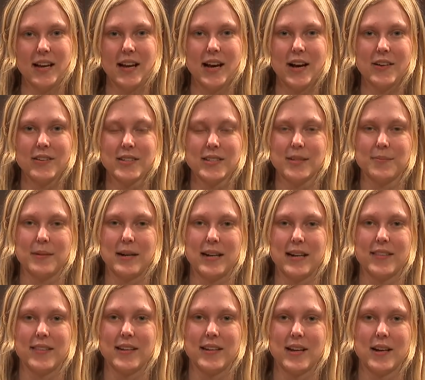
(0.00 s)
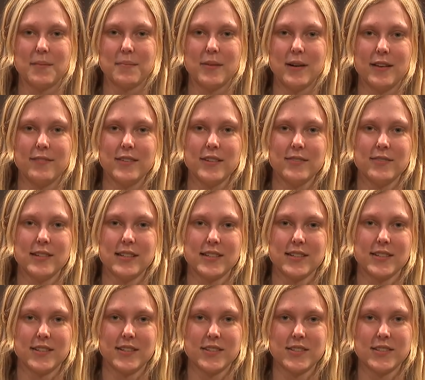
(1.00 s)
hosted by the Nonprofit
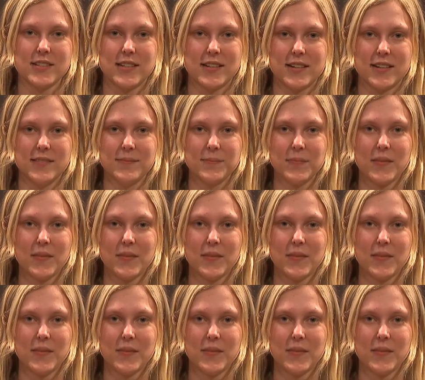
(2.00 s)
Research Center,